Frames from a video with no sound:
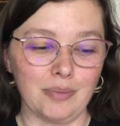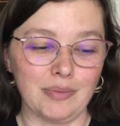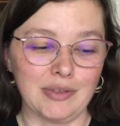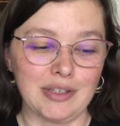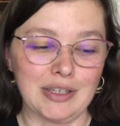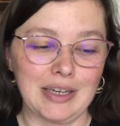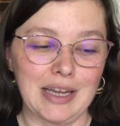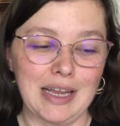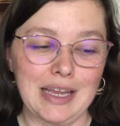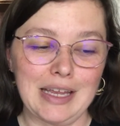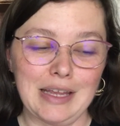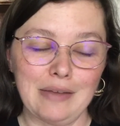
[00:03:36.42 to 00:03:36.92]

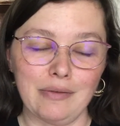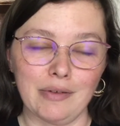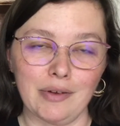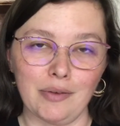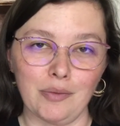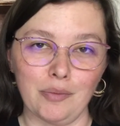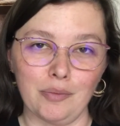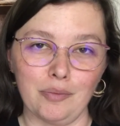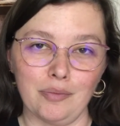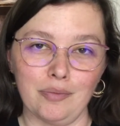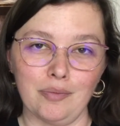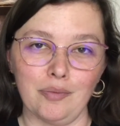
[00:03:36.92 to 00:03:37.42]
today, even
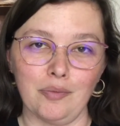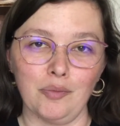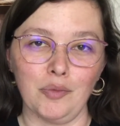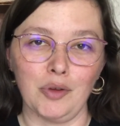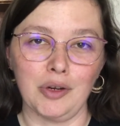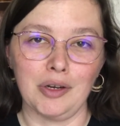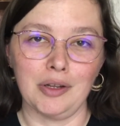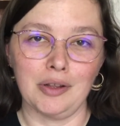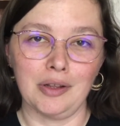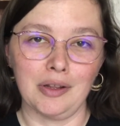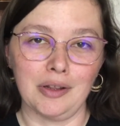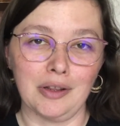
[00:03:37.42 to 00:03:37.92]

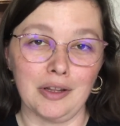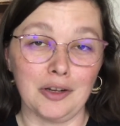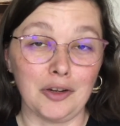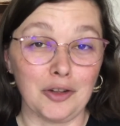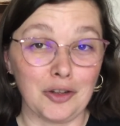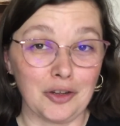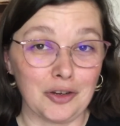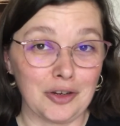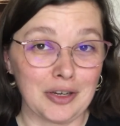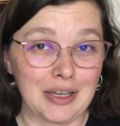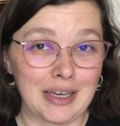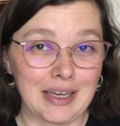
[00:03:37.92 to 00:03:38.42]
one of the
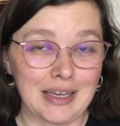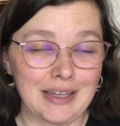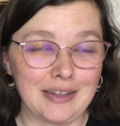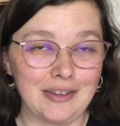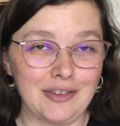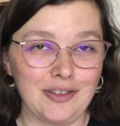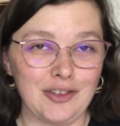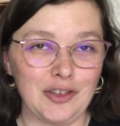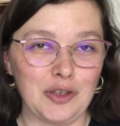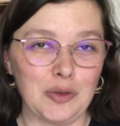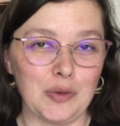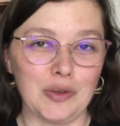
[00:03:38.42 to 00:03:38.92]
littler
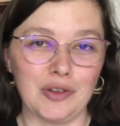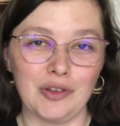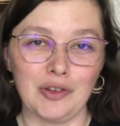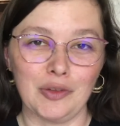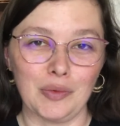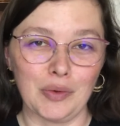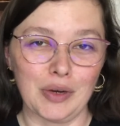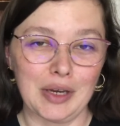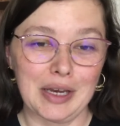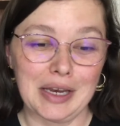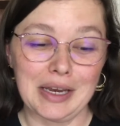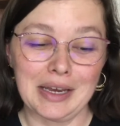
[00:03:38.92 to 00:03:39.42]
kids, she was
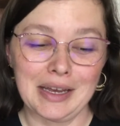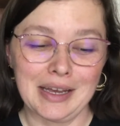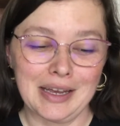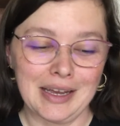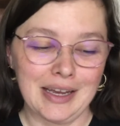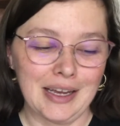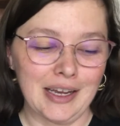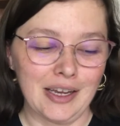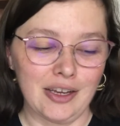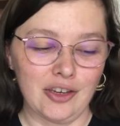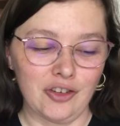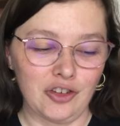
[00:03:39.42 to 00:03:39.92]
3,
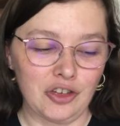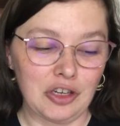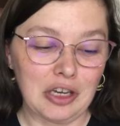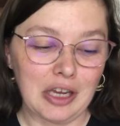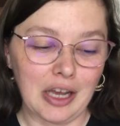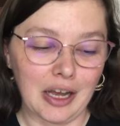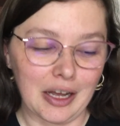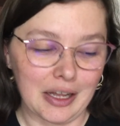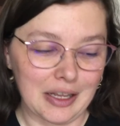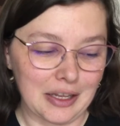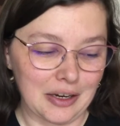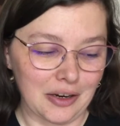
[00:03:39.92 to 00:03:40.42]
she
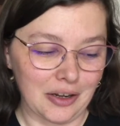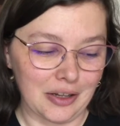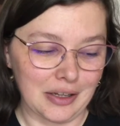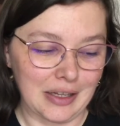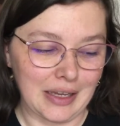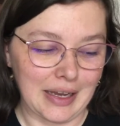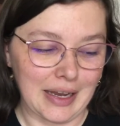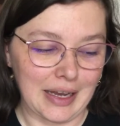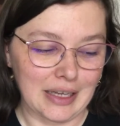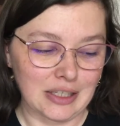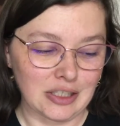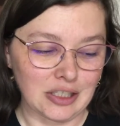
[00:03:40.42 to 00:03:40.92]
got in on the
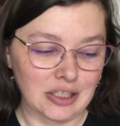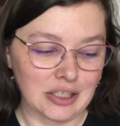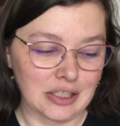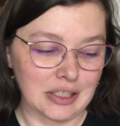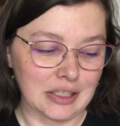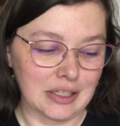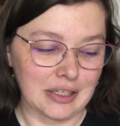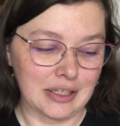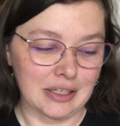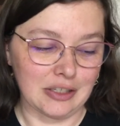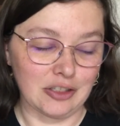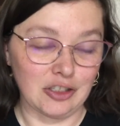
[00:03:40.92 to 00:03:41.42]

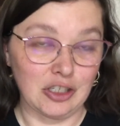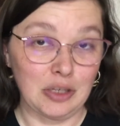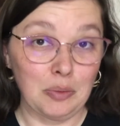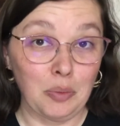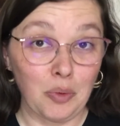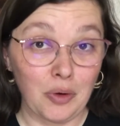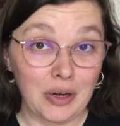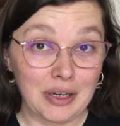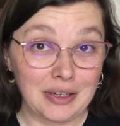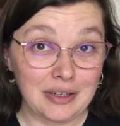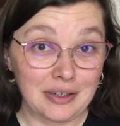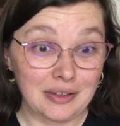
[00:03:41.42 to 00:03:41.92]
action, and she
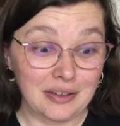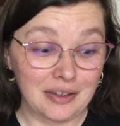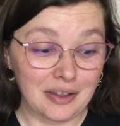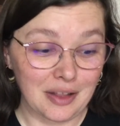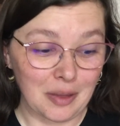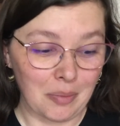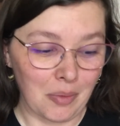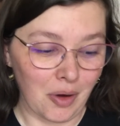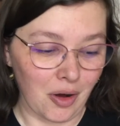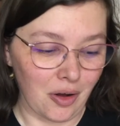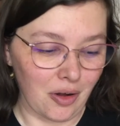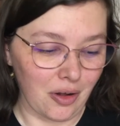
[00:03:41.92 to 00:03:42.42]
pointed to
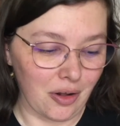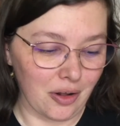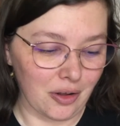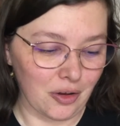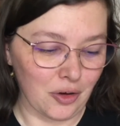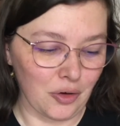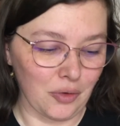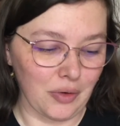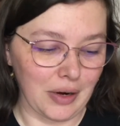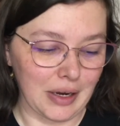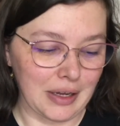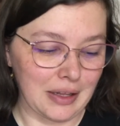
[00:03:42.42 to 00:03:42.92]
them all
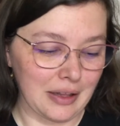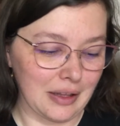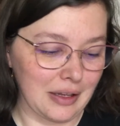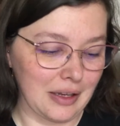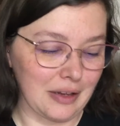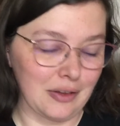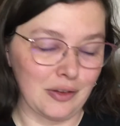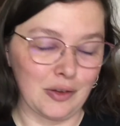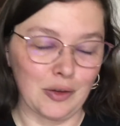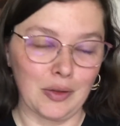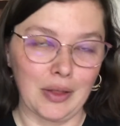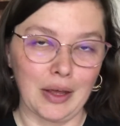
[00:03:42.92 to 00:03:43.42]

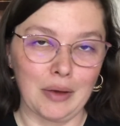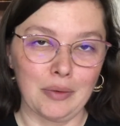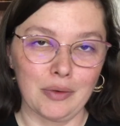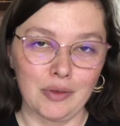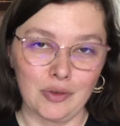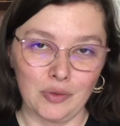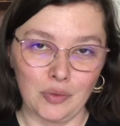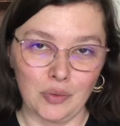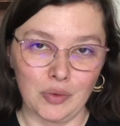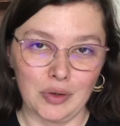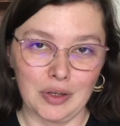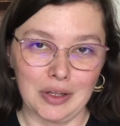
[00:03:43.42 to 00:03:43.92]
correctly, so that
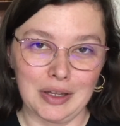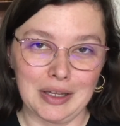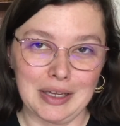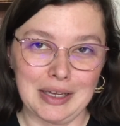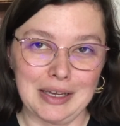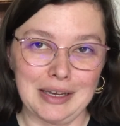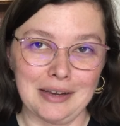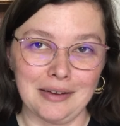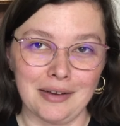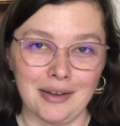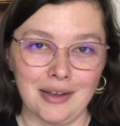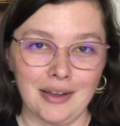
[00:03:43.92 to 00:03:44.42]
was
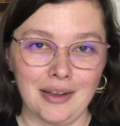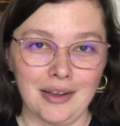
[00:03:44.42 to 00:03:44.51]
really